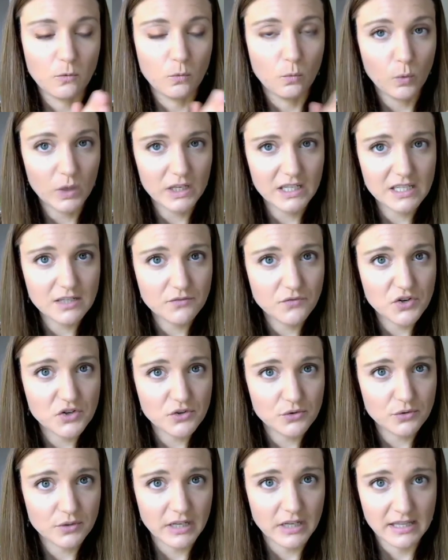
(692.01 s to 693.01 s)
one
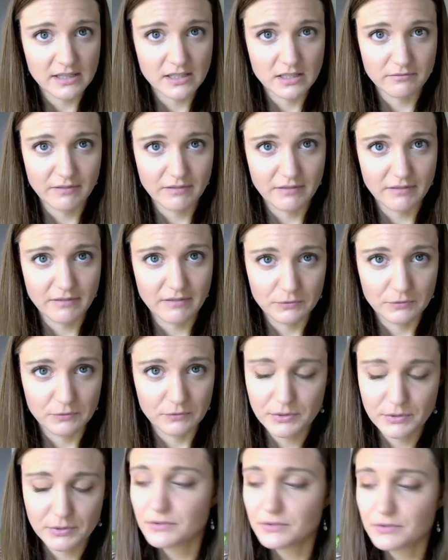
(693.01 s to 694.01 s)
individual can survive and
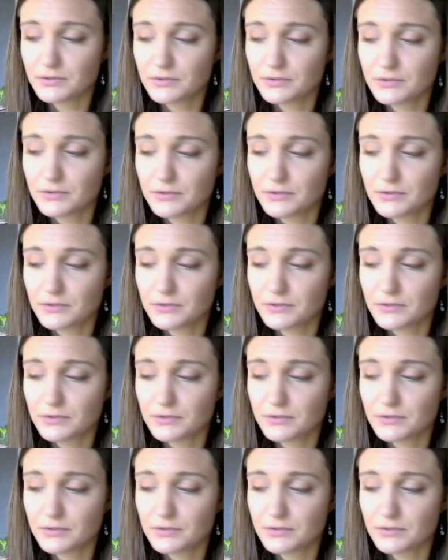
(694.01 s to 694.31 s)
reproduce